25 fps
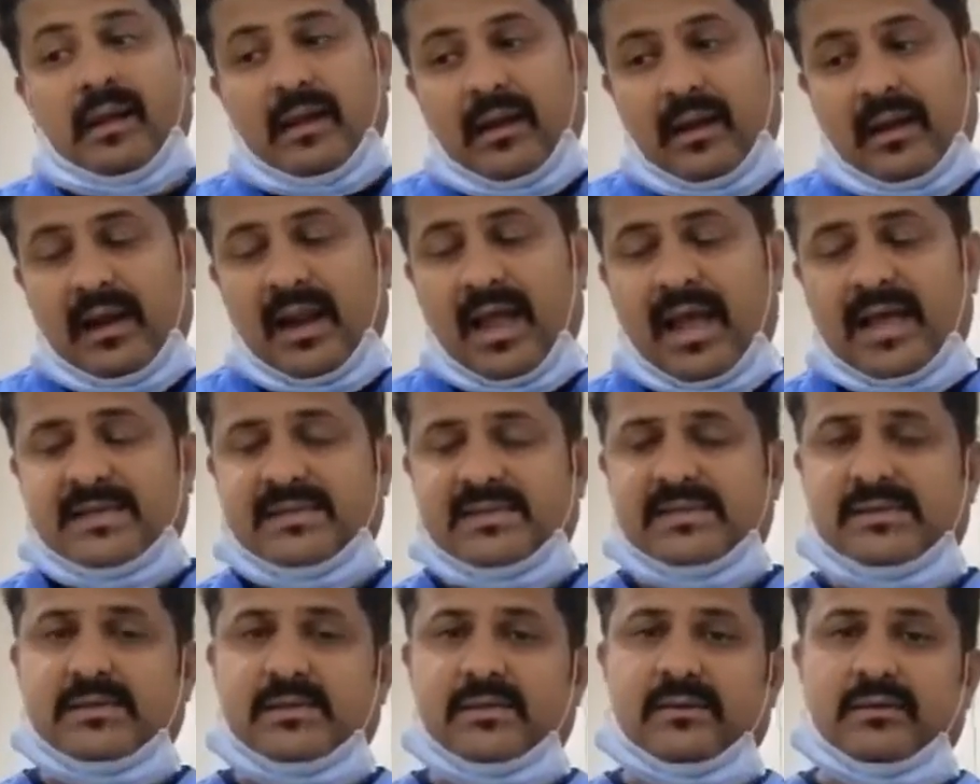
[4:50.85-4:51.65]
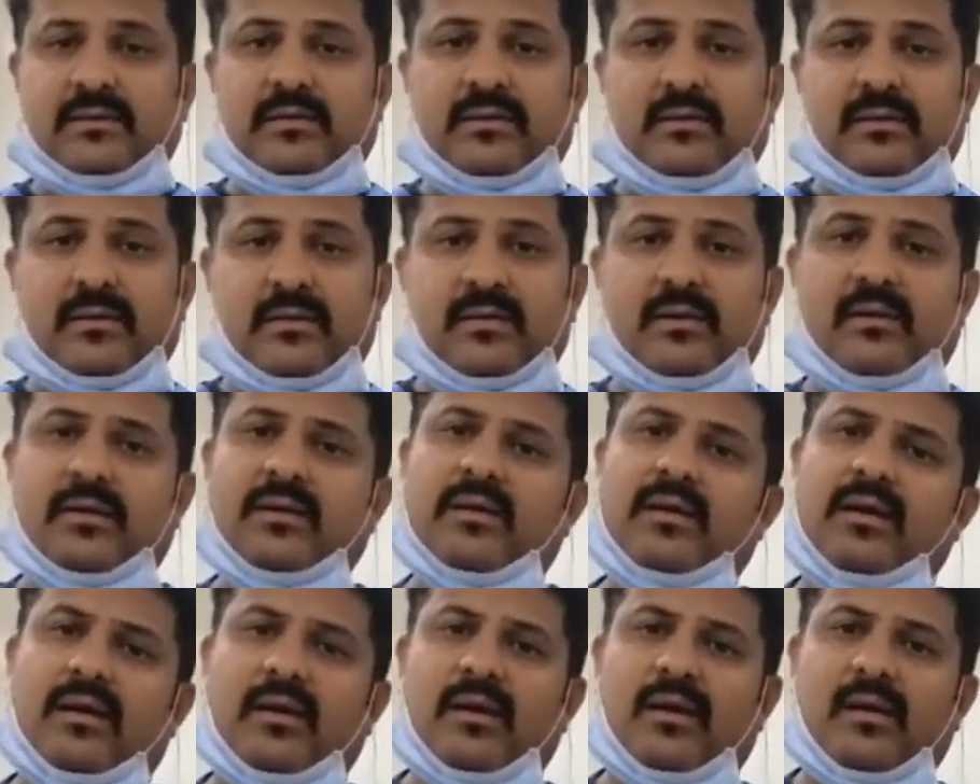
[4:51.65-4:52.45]
Last,
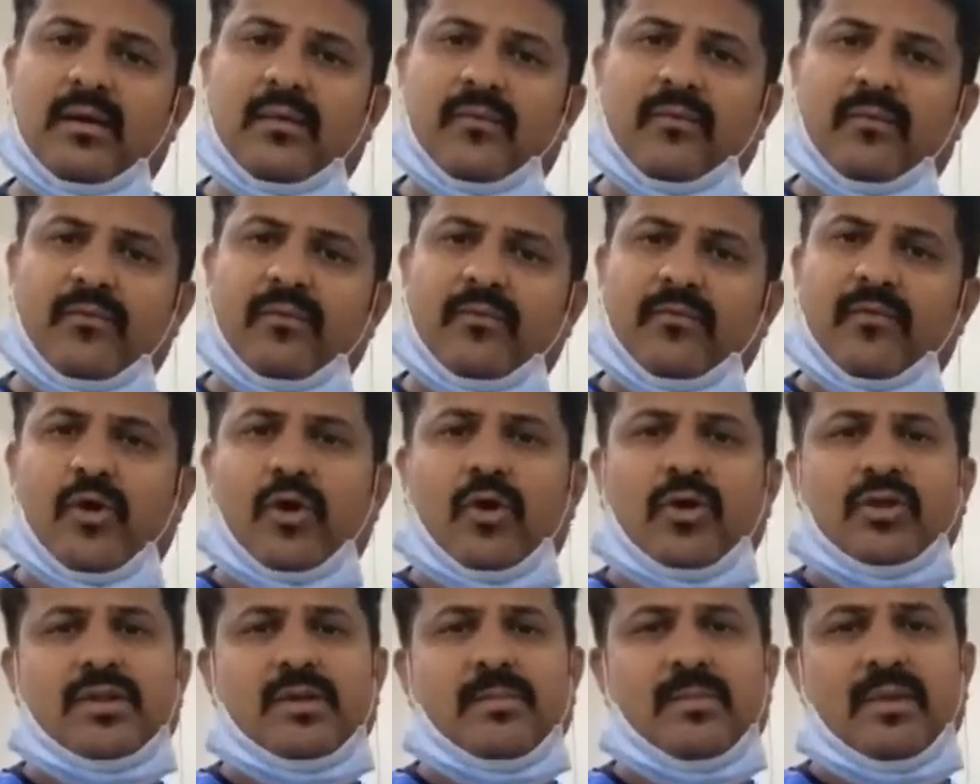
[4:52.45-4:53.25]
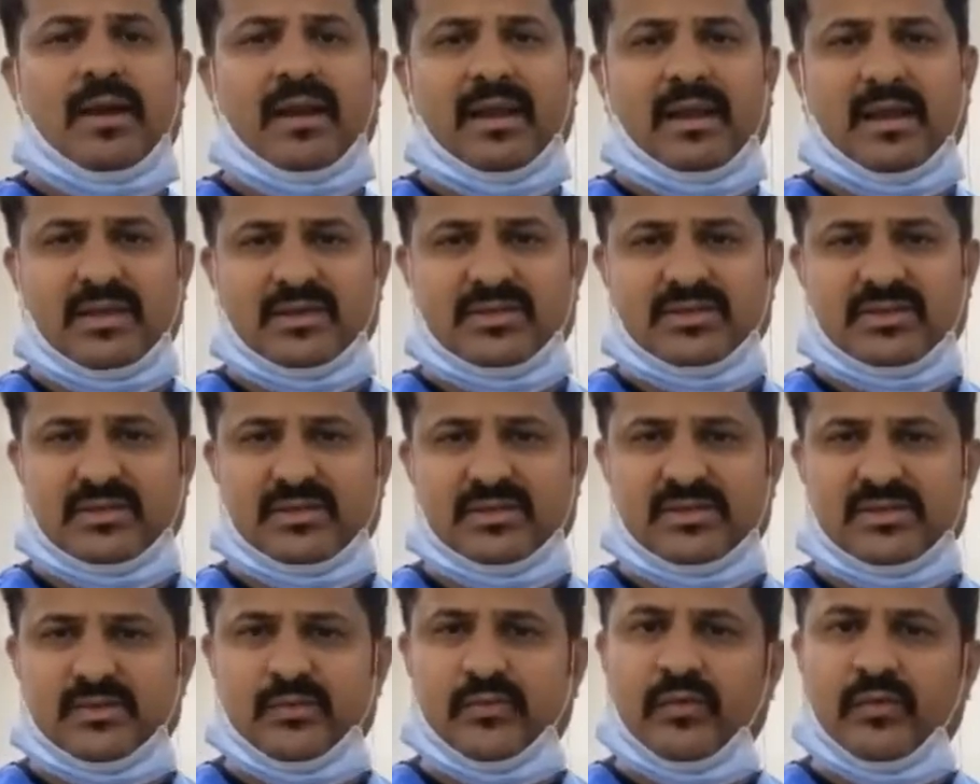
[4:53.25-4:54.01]
follow the medications.